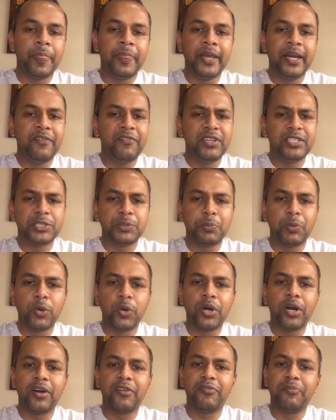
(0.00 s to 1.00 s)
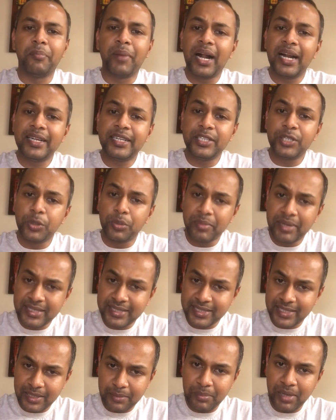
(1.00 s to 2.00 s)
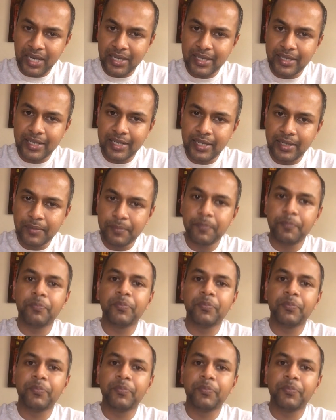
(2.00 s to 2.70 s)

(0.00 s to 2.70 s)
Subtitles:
Then we spoke of multi-domestic marketing,